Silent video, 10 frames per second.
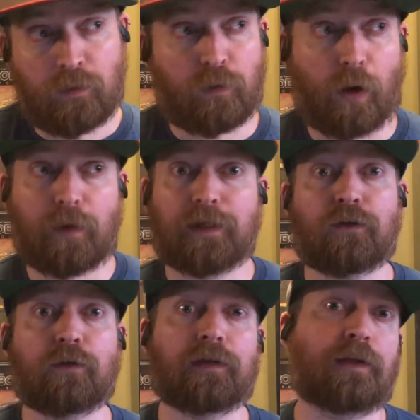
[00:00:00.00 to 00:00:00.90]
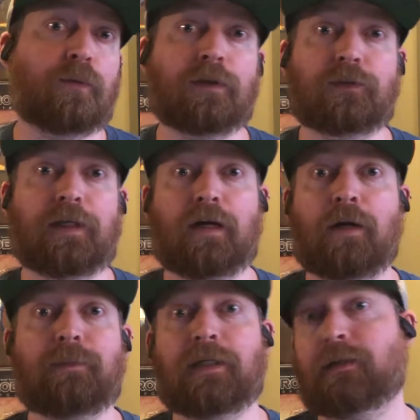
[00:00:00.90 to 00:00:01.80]
We already know that they want to try to
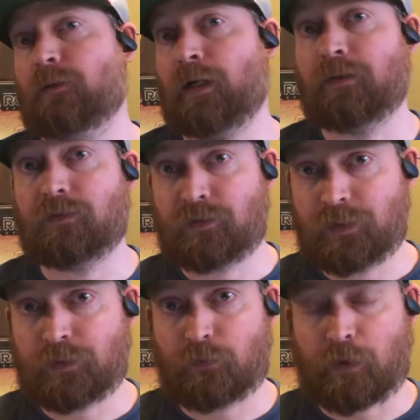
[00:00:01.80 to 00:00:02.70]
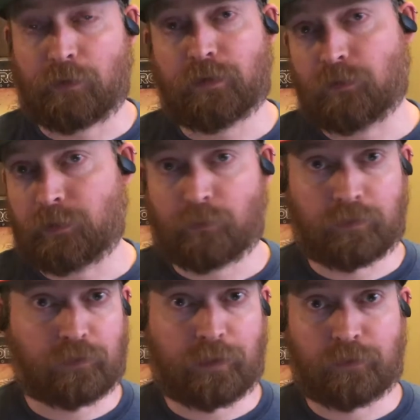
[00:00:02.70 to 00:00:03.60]
update it throughout the season. We already know they
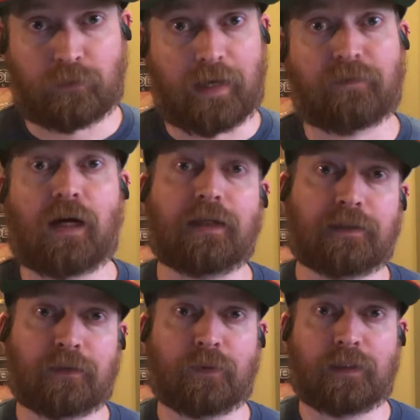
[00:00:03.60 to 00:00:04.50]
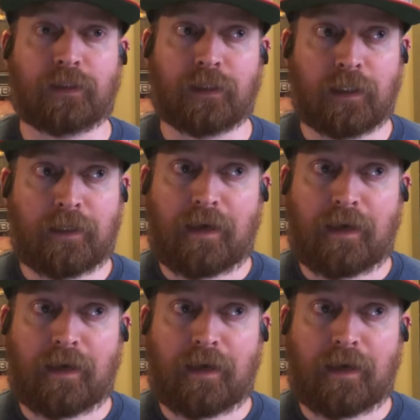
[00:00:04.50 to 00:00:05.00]
want to try to do live content with it.